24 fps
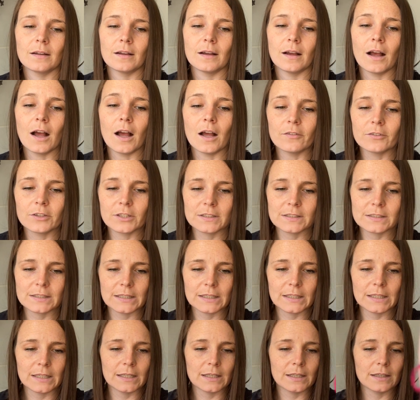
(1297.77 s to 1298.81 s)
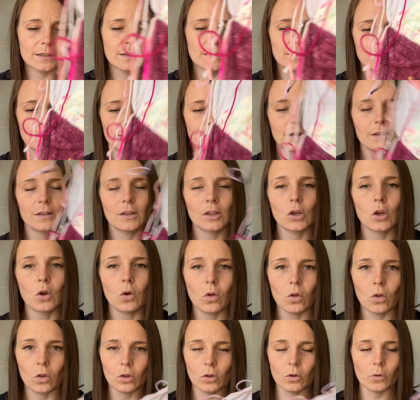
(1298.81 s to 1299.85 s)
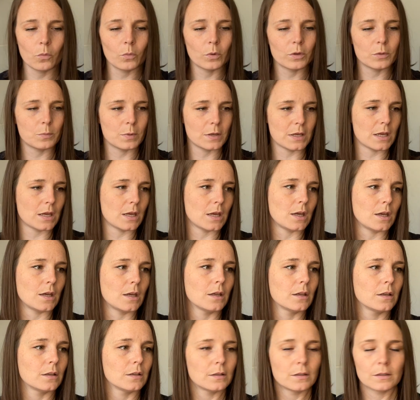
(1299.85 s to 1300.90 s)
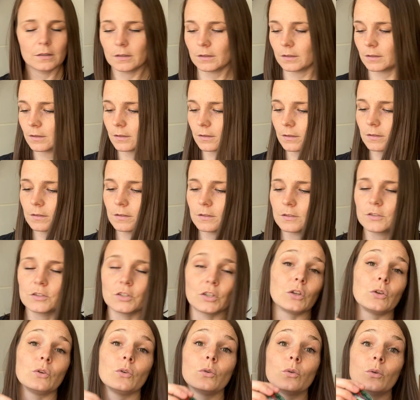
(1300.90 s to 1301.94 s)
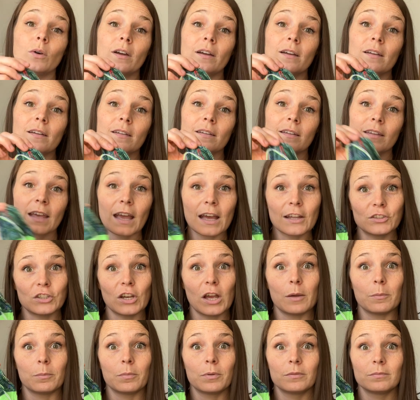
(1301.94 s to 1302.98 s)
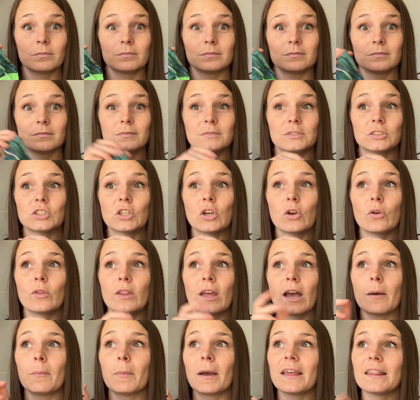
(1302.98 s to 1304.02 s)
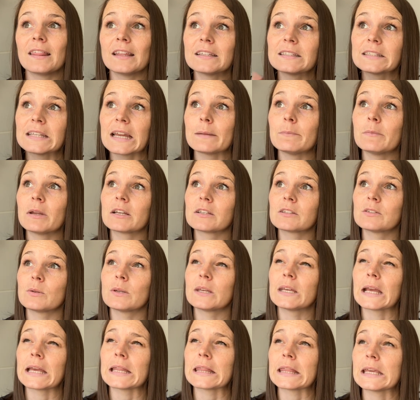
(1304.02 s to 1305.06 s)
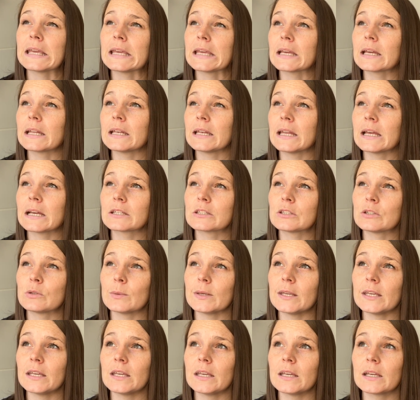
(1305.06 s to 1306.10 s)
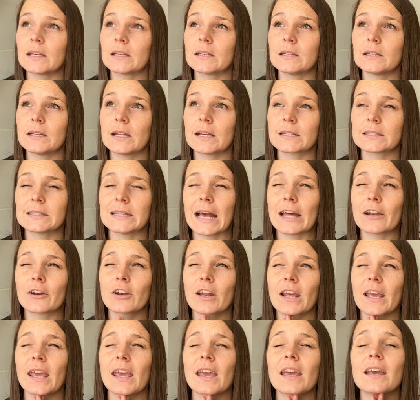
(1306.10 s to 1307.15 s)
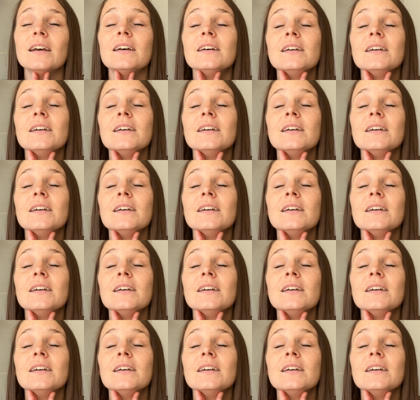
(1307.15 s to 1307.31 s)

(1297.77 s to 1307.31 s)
Obviously, the goal would be to catch up so that by this time next week, I think next Saturday,